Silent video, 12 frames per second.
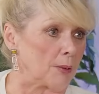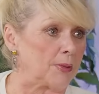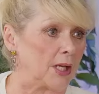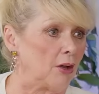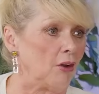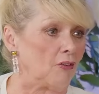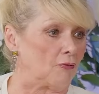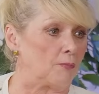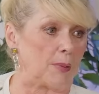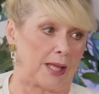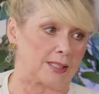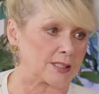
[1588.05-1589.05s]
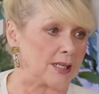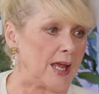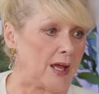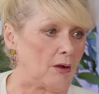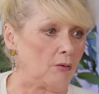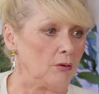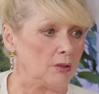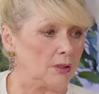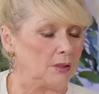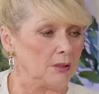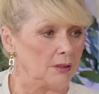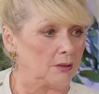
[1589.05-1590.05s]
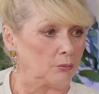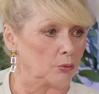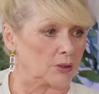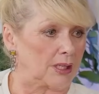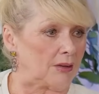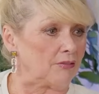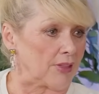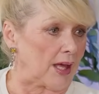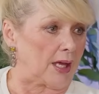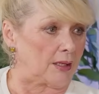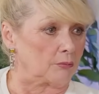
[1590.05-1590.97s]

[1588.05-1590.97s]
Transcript: I mean, a lot of bands now would love that.